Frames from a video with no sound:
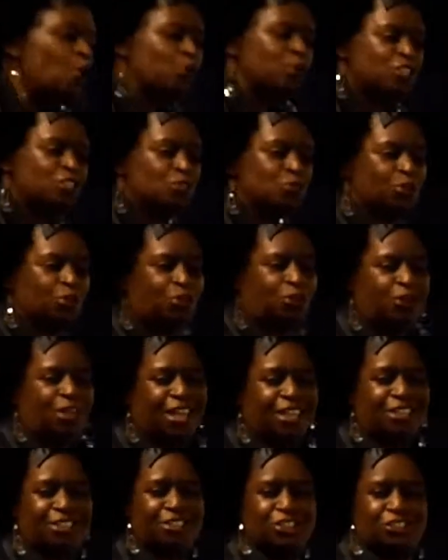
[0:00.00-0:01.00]
what you were
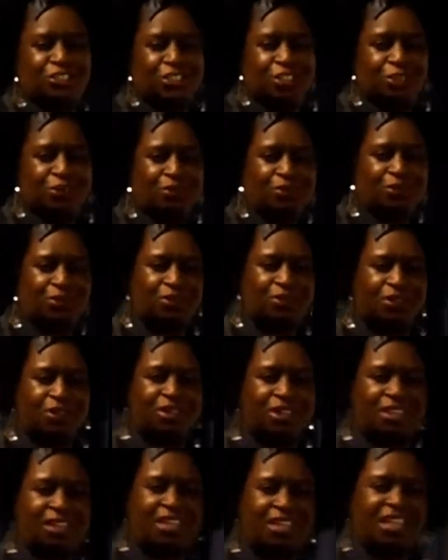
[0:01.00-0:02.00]
created to do.
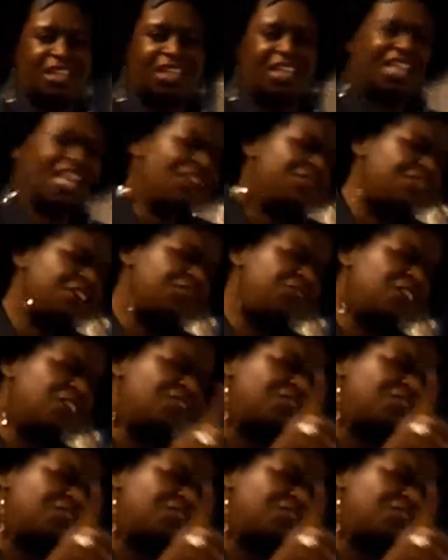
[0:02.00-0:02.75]
Even if your